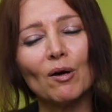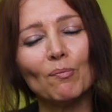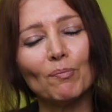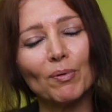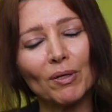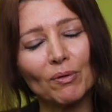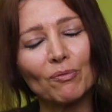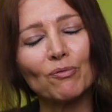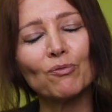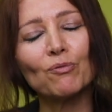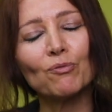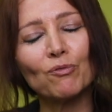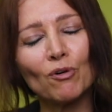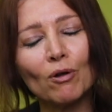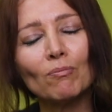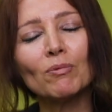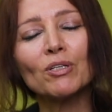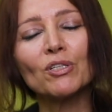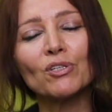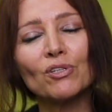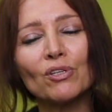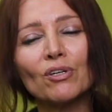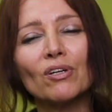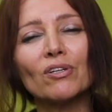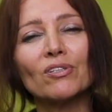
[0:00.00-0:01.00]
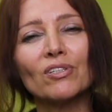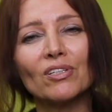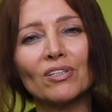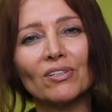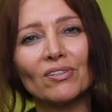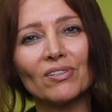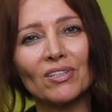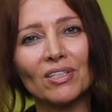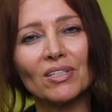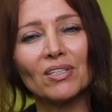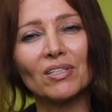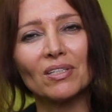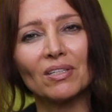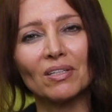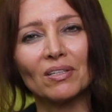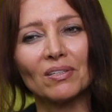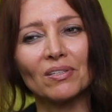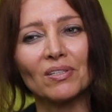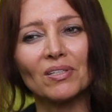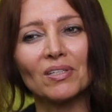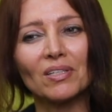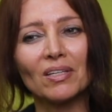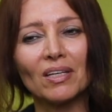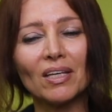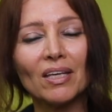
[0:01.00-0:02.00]
but from a certain
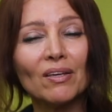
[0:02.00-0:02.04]
distance,